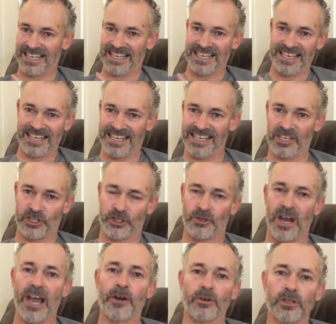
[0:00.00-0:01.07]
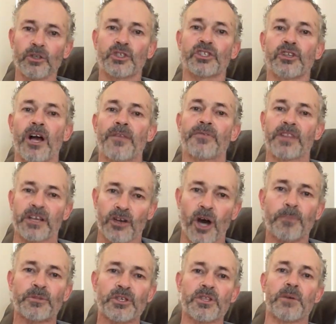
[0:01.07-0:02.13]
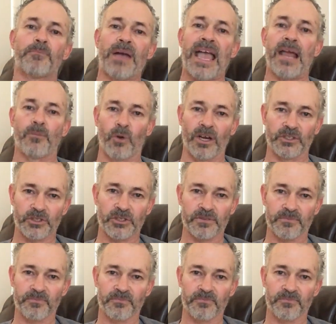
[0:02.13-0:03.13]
In Australia, it looks like the cops are the bad ones.